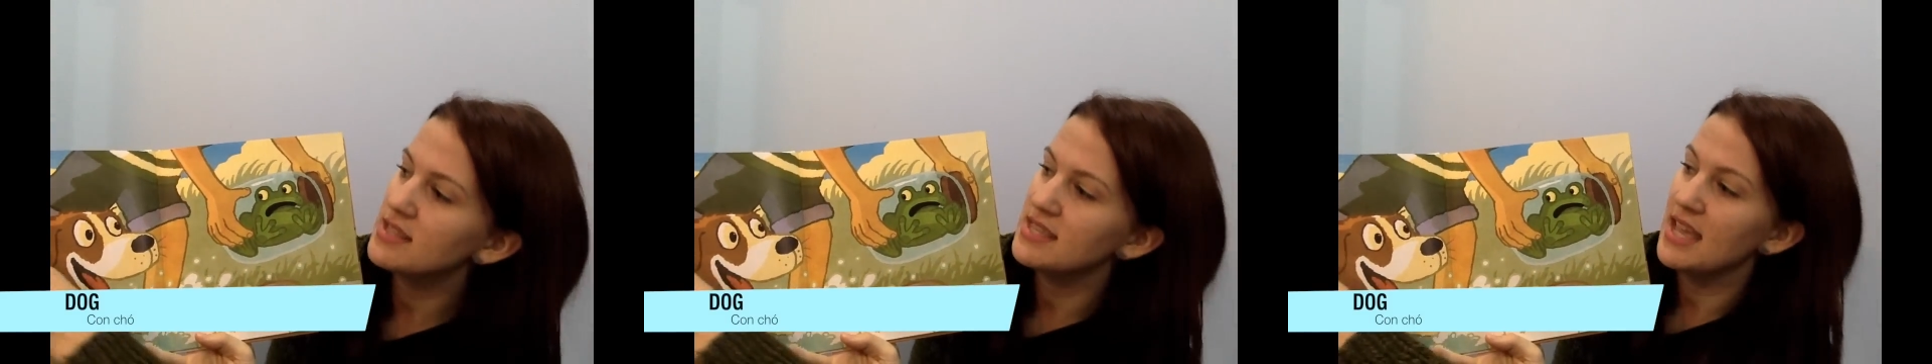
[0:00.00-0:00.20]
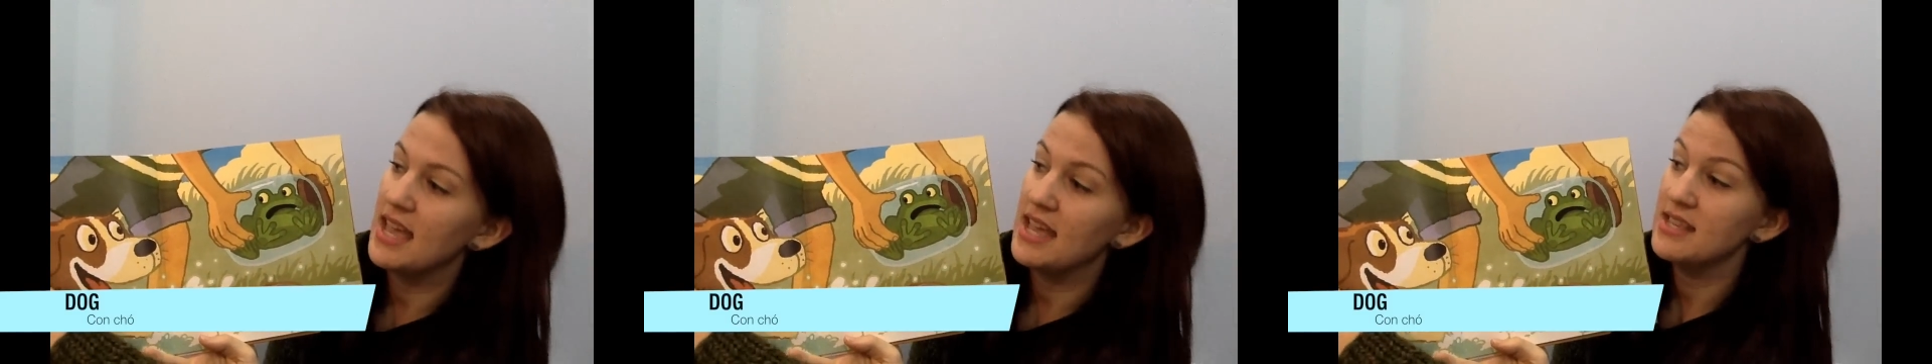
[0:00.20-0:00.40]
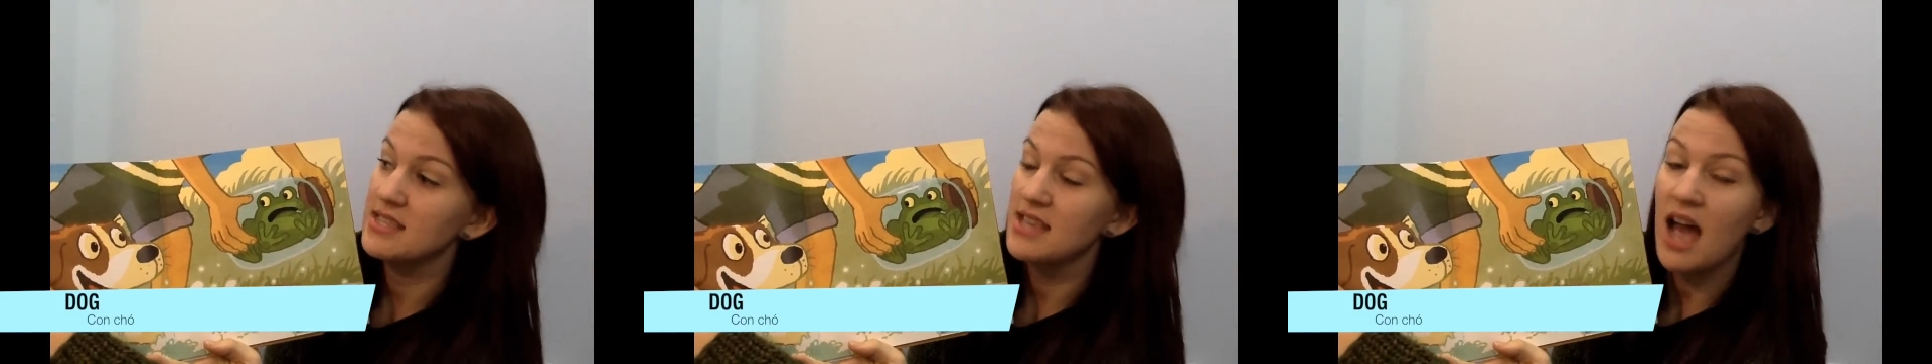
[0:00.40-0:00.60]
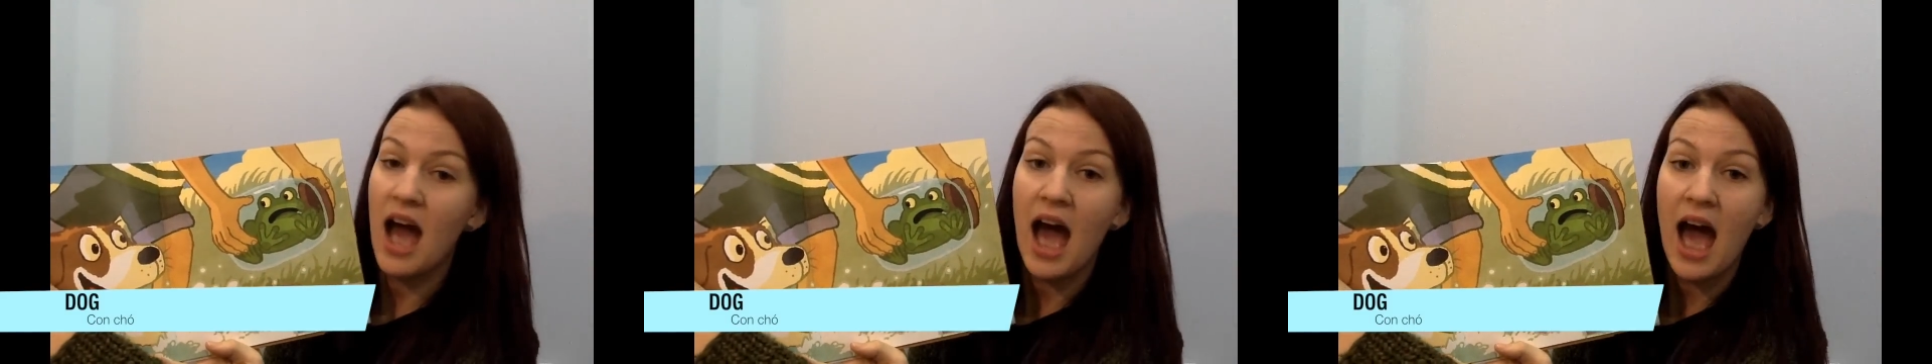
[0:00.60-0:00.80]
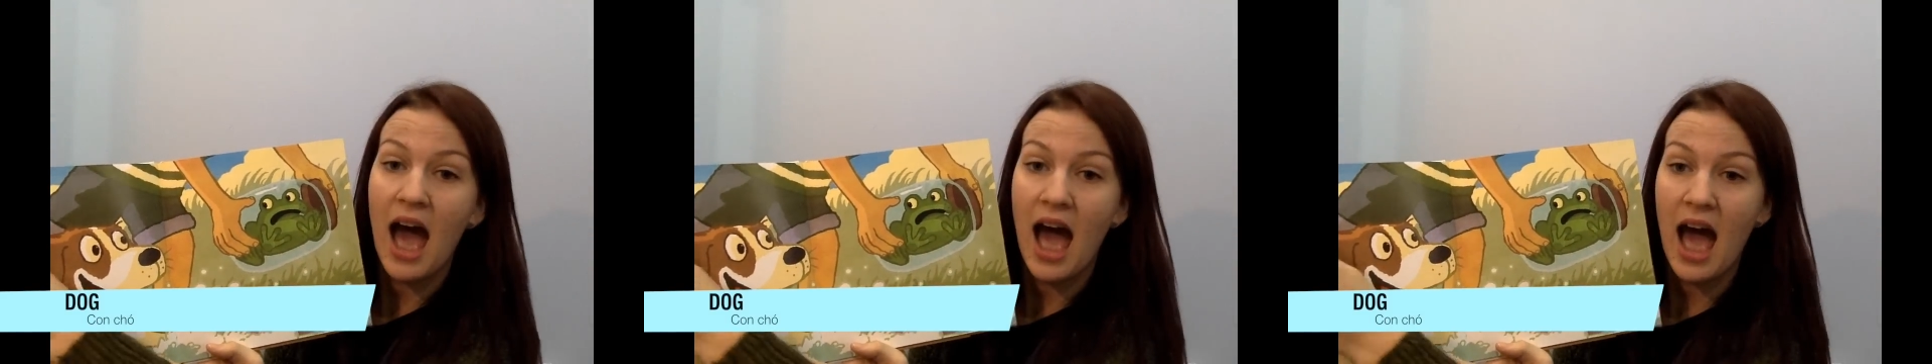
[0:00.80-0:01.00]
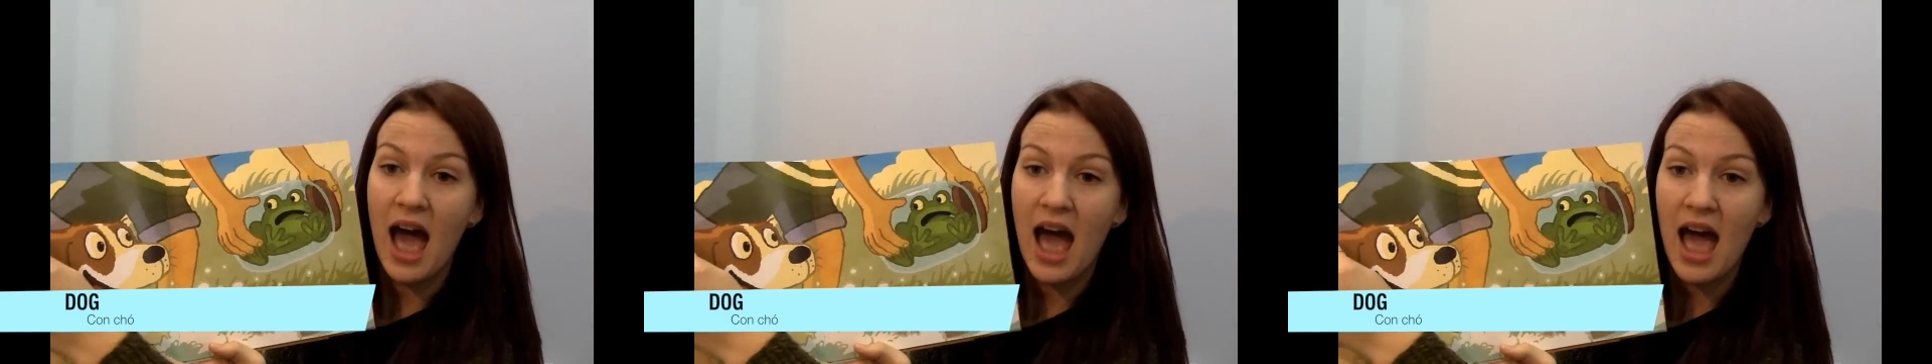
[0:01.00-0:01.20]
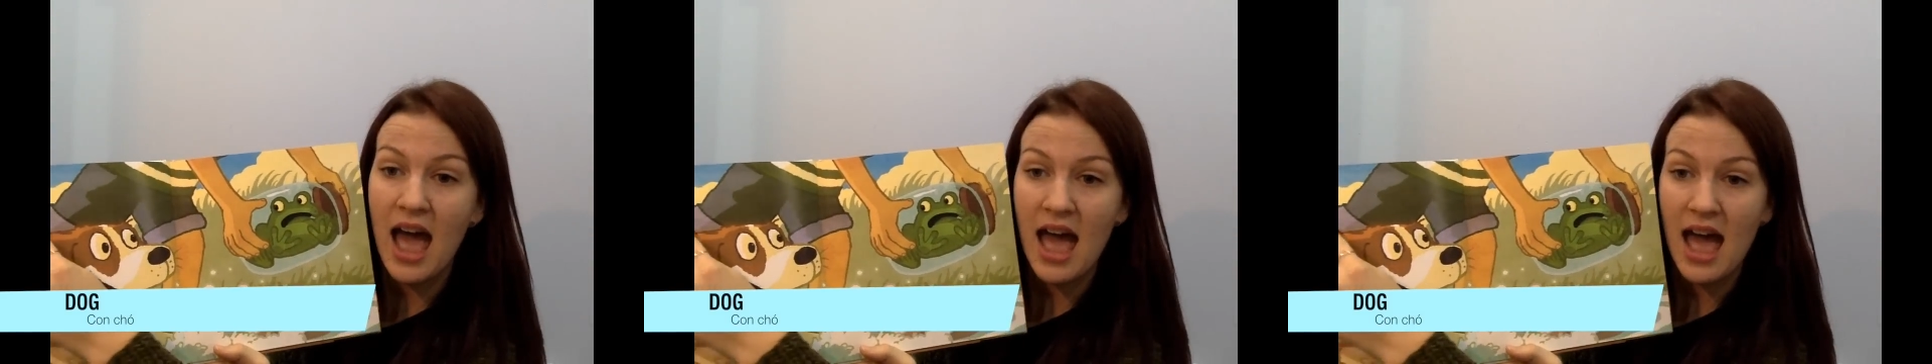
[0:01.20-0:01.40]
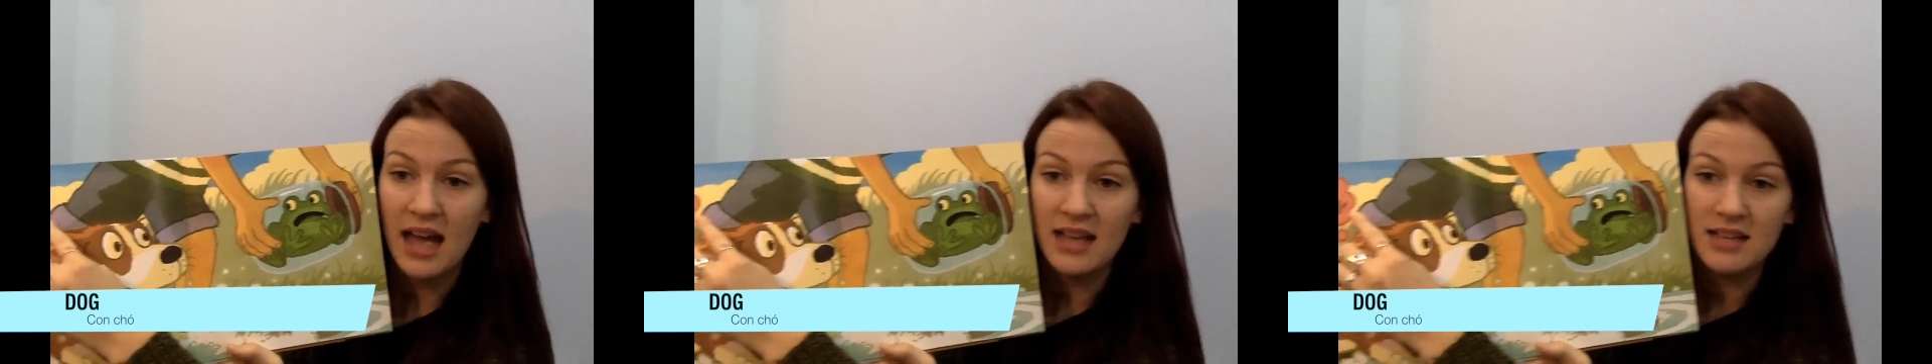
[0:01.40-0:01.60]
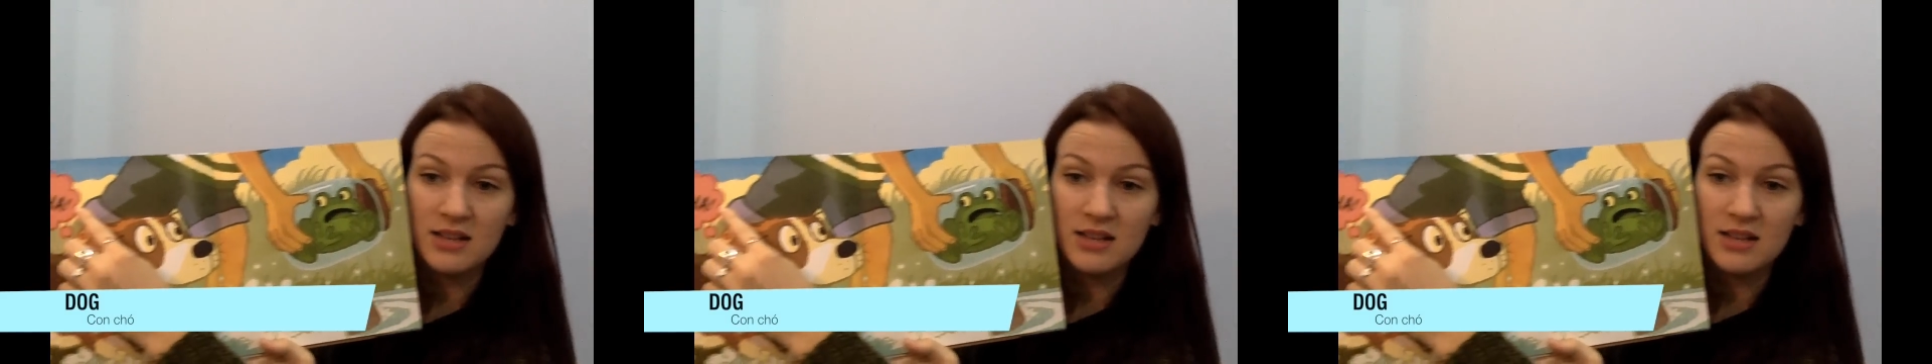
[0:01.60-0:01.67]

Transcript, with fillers: says, aha.